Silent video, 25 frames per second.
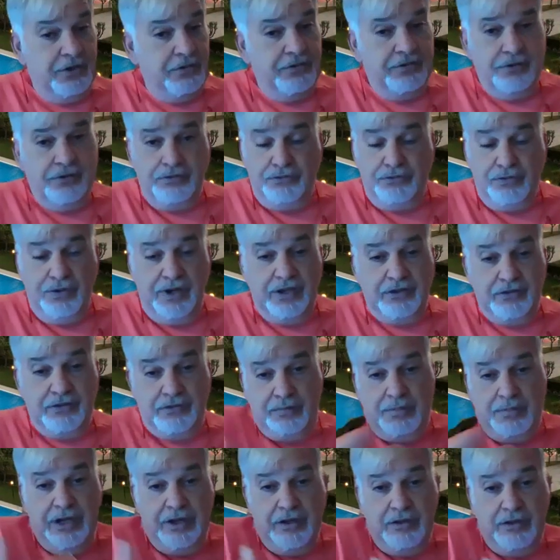there is no
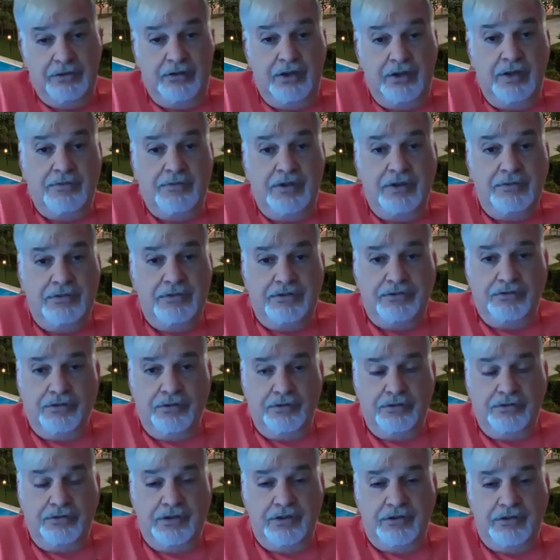stress because you have the
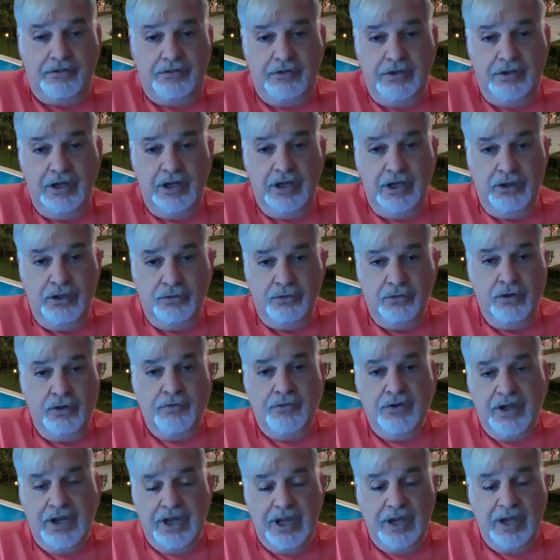resources to
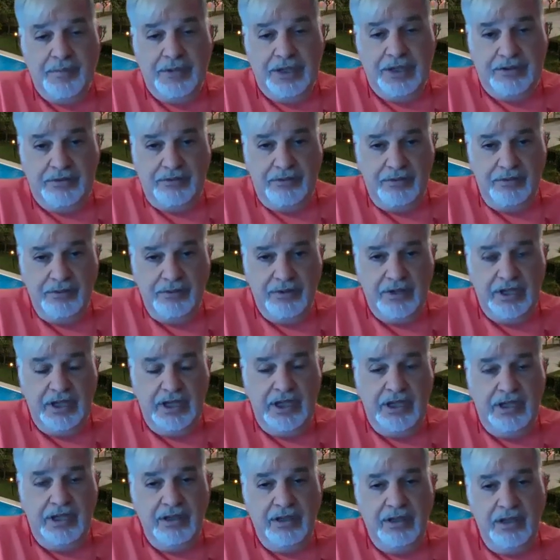overcome it.
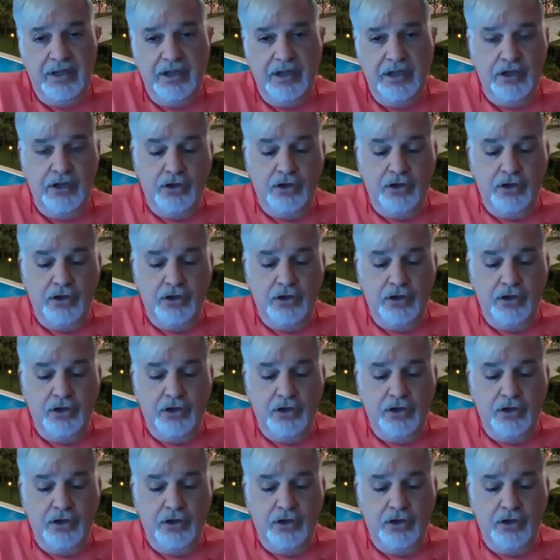Okay?